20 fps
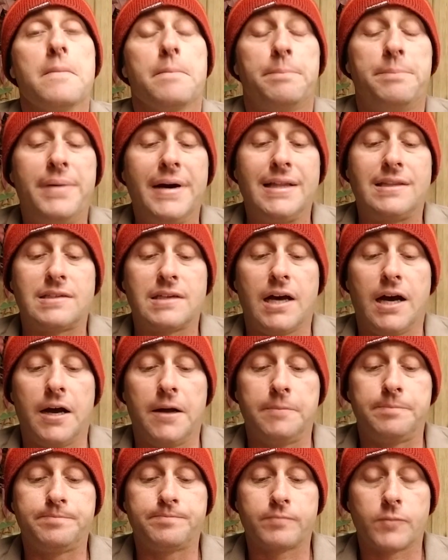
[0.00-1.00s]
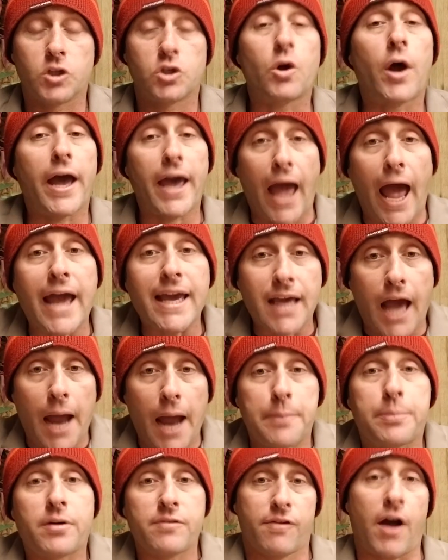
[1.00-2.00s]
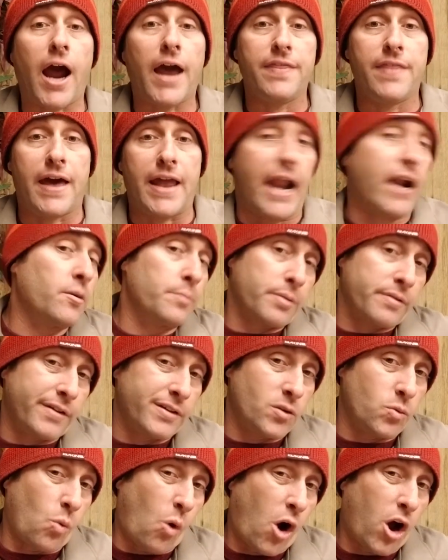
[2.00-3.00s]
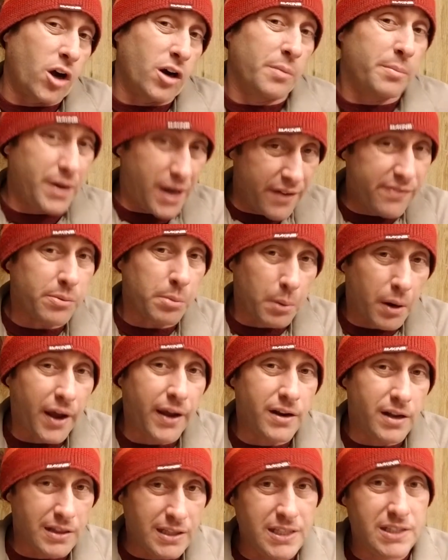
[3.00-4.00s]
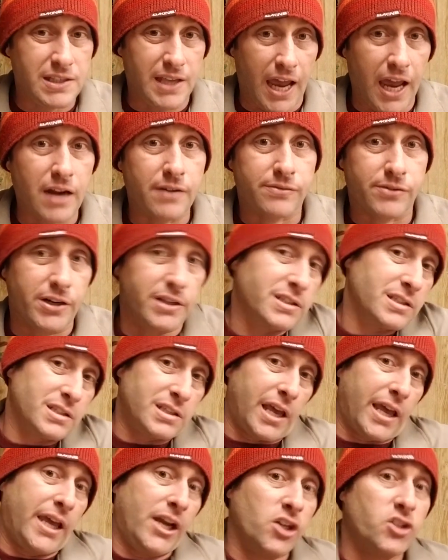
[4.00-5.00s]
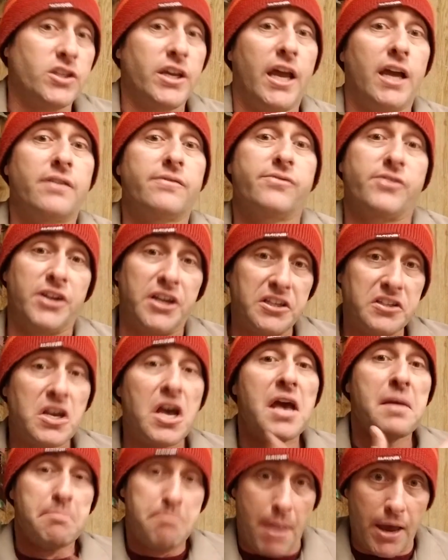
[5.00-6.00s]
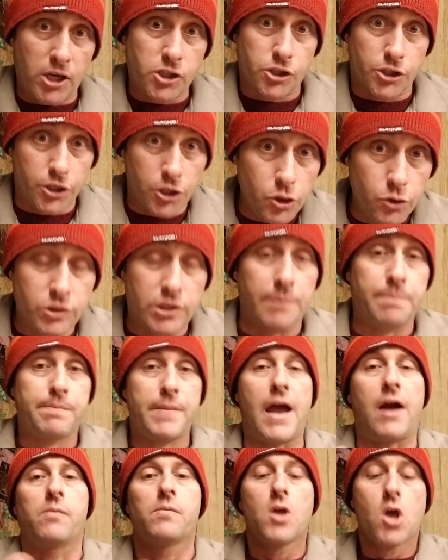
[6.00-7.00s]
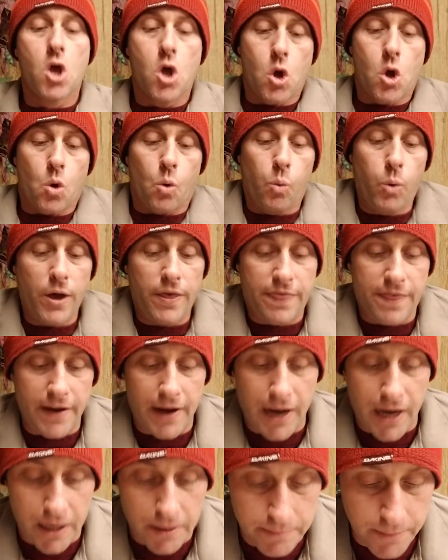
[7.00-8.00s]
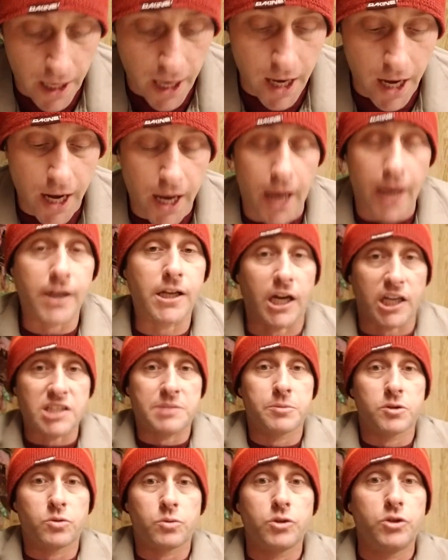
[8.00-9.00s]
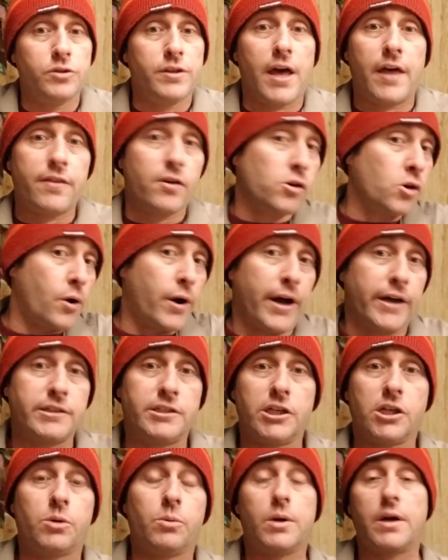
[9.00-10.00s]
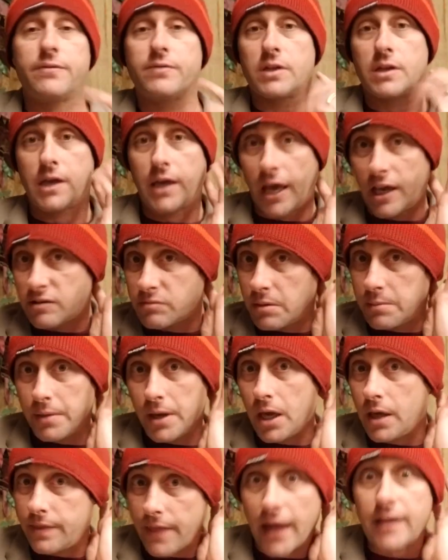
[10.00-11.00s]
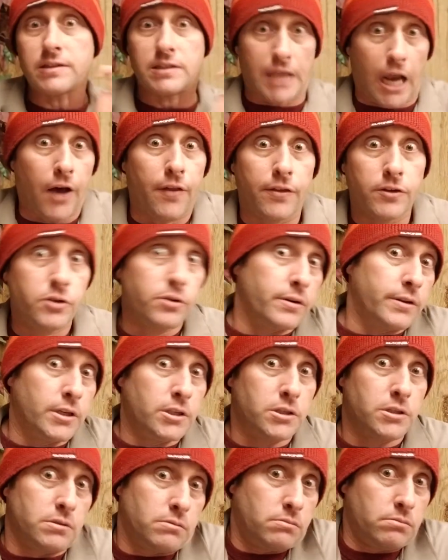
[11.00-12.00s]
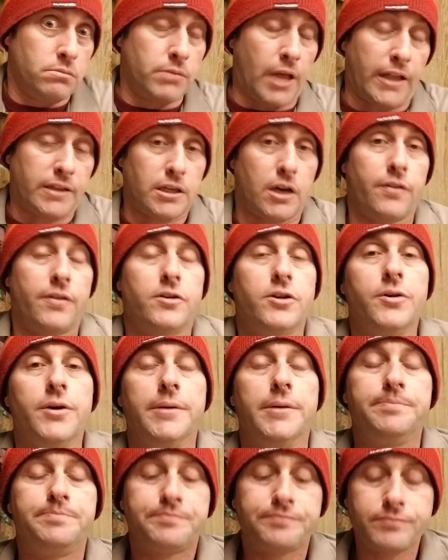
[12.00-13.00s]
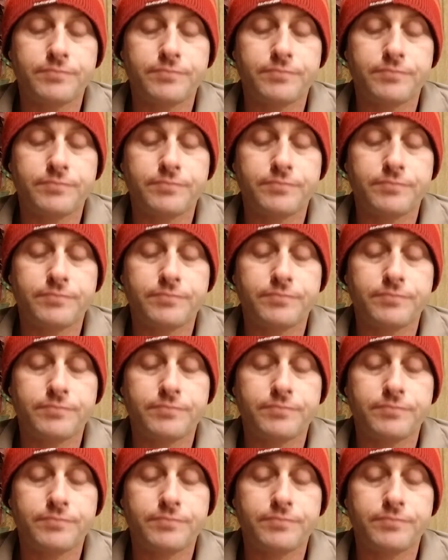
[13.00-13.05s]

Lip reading: But so I provide that. I don't provide the water, but I provide at least the antifreeze and say, here's the antifreeze. Make sure you use it. Now, with and customers will do that, and they'll go hunting or whatever the case may be, and that's how they do it. That's how they do it.